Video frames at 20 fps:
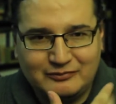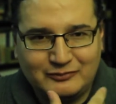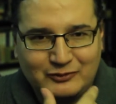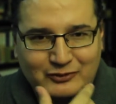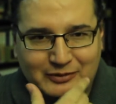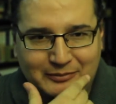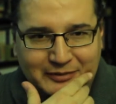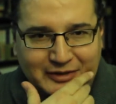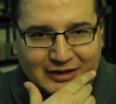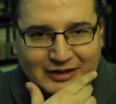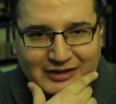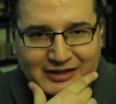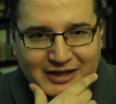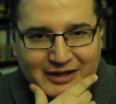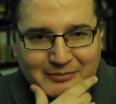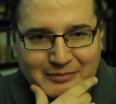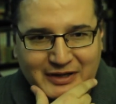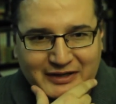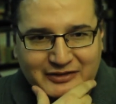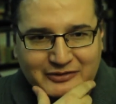criminal
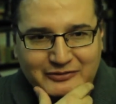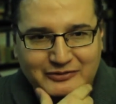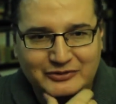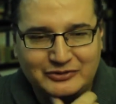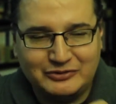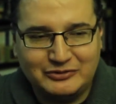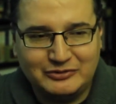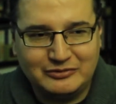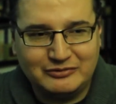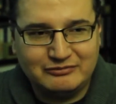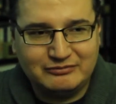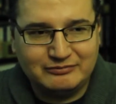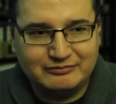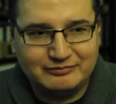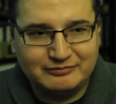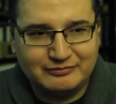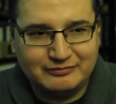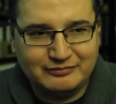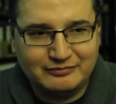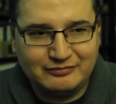type. I don't do
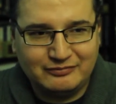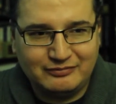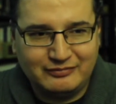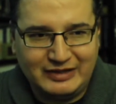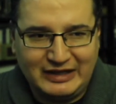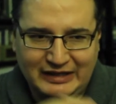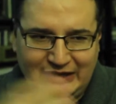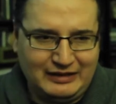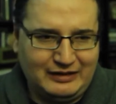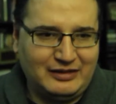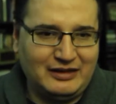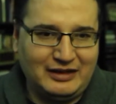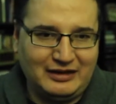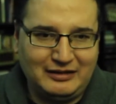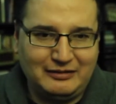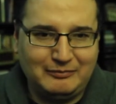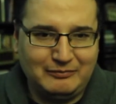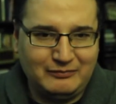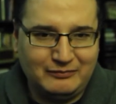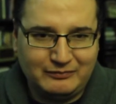
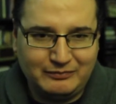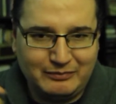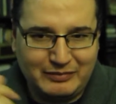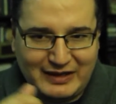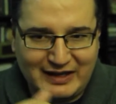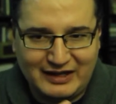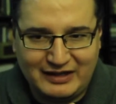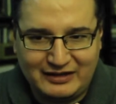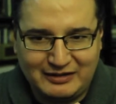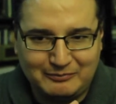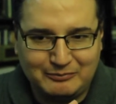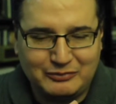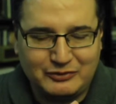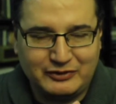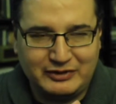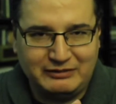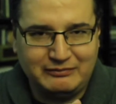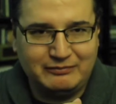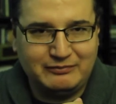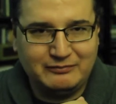anything bad. I'm
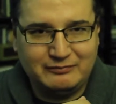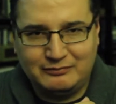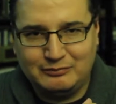pretty